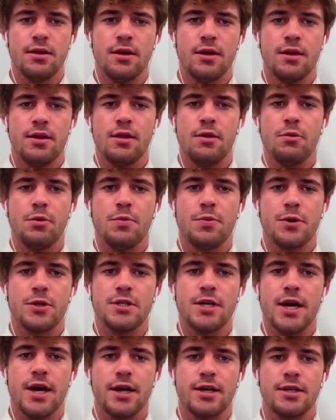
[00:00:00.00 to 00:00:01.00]
that would
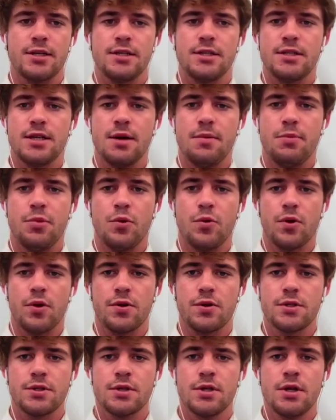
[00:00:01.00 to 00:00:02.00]
protect and set
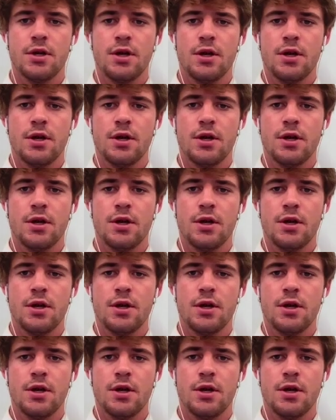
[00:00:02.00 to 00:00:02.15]
borders,